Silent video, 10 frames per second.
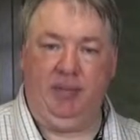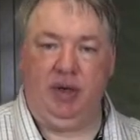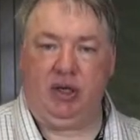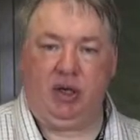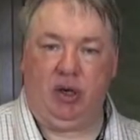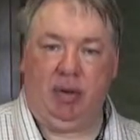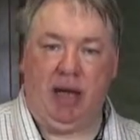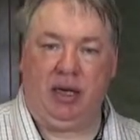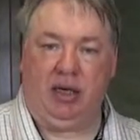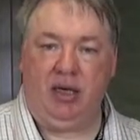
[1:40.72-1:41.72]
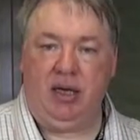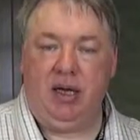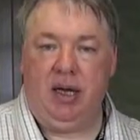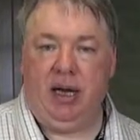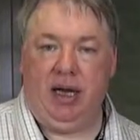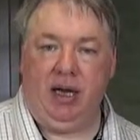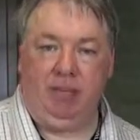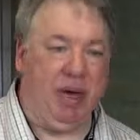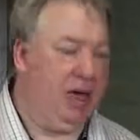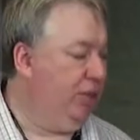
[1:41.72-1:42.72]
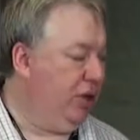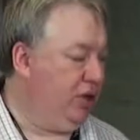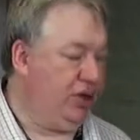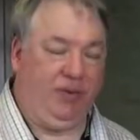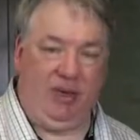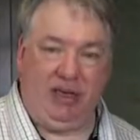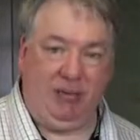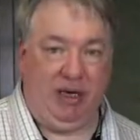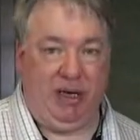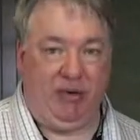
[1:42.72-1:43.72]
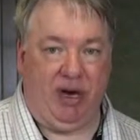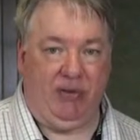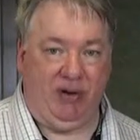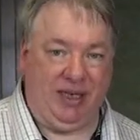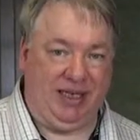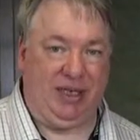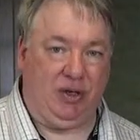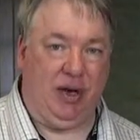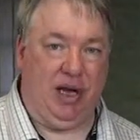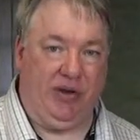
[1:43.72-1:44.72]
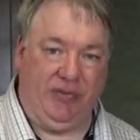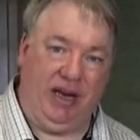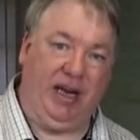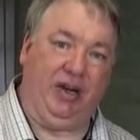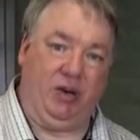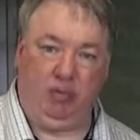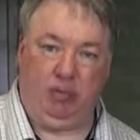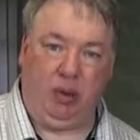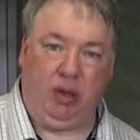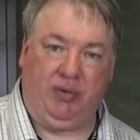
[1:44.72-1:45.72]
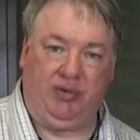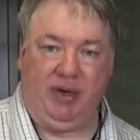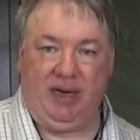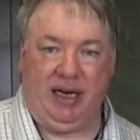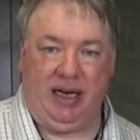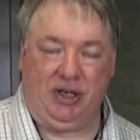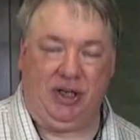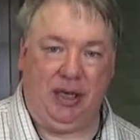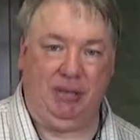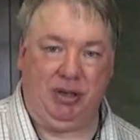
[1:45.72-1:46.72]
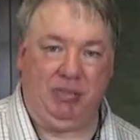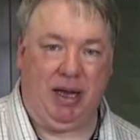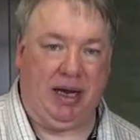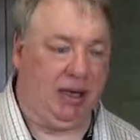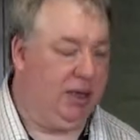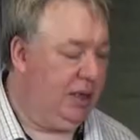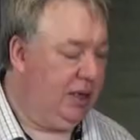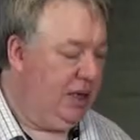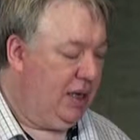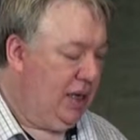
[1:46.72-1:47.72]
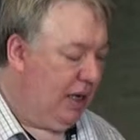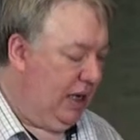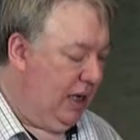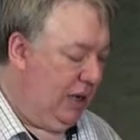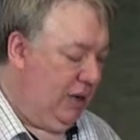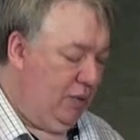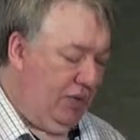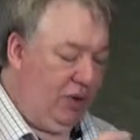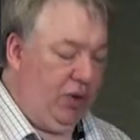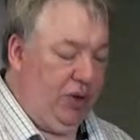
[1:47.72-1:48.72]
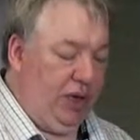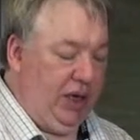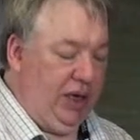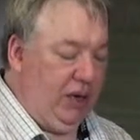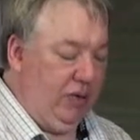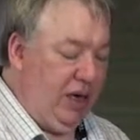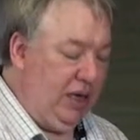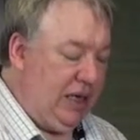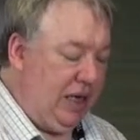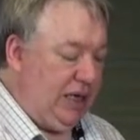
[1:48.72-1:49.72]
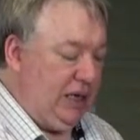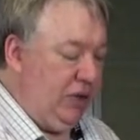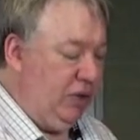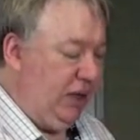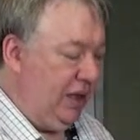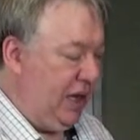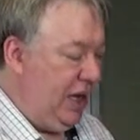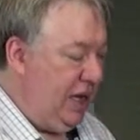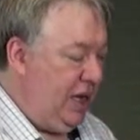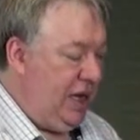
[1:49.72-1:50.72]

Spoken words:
solar panel, partly because of this has been a dry fit. It is quite heavy, it could pull off and actually damage the panel. We've got the rain collector unit there